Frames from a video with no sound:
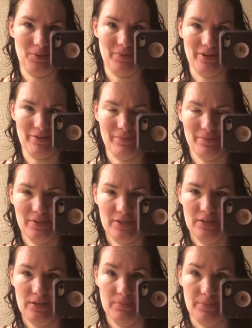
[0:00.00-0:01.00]
me about them.
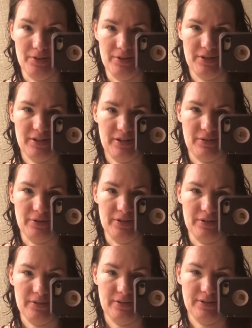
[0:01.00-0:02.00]
But
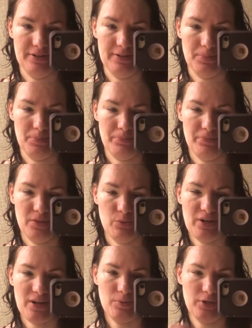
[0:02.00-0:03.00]
anyway, the
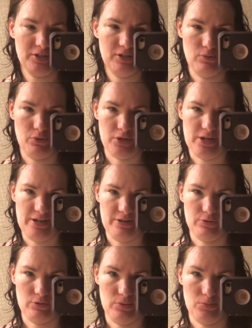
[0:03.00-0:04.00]
one I bought didn't work
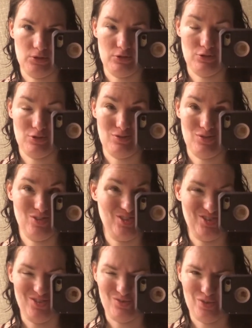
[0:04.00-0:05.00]
out, so I'm just
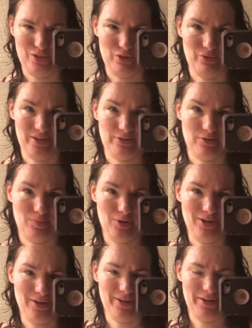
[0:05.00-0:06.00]
wearing a regular
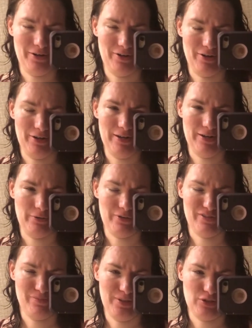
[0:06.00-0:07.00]
bra. I had already gotten
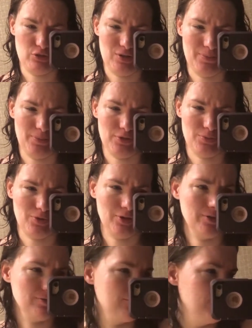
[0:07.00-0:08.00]
rid of my strapless
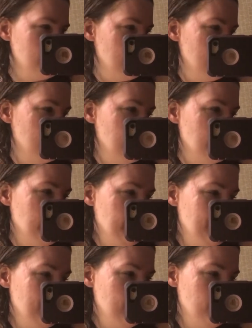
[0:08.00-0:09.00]
bras,
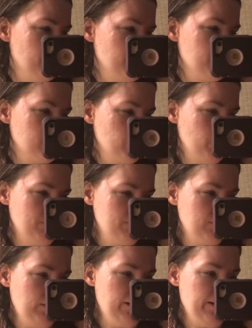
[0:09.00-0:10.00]
because the
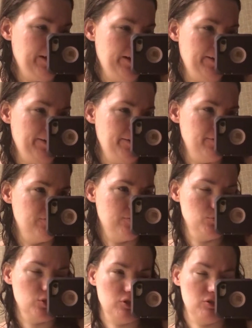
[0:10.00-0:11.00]
ones that I had
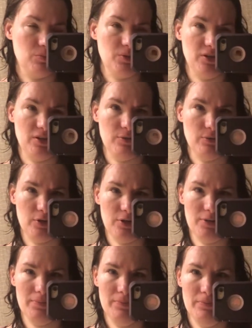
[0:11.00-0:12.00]
from JCPenney
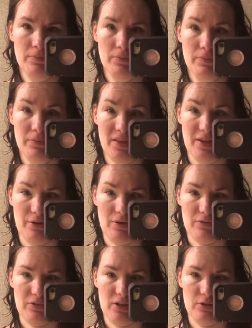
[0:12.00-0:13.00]
were, I don't know
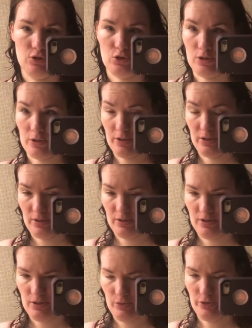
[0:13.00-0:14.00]
if they had shrunk
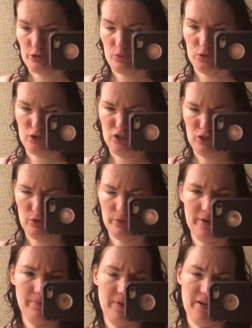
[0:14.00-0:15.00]
in the washing machine or
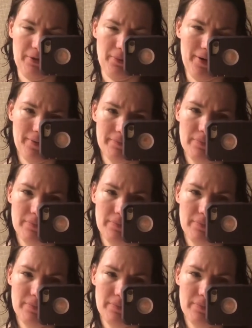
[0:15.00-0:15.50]
what, but anyway,